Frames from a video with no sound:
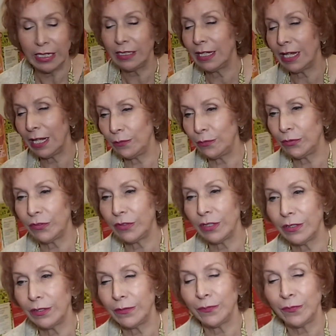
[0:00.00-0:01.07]
it helps
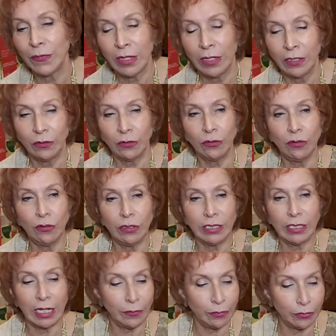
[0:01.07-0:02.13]
the, you know,
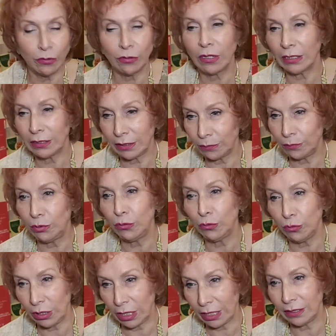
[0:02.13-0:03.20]
it helps to cut the
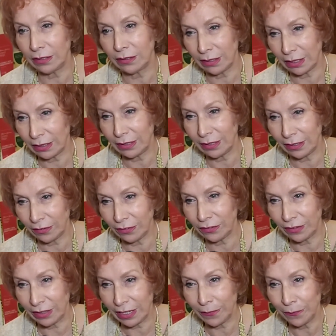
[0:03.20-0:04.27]
blue light that there
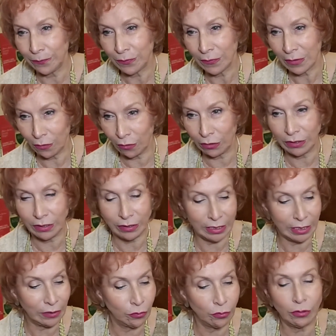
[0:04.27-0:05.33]
is there. Okay. On the
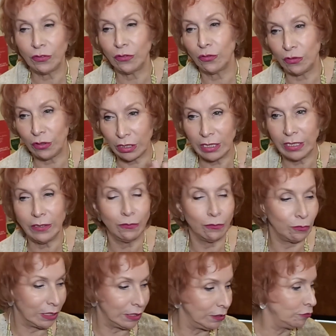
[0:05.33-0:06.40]
thing. Okay. So it's really
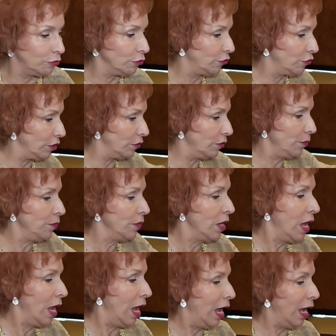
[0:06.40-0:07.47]
wonderful serum.
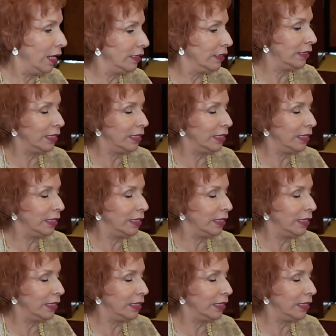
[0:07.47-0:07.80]
And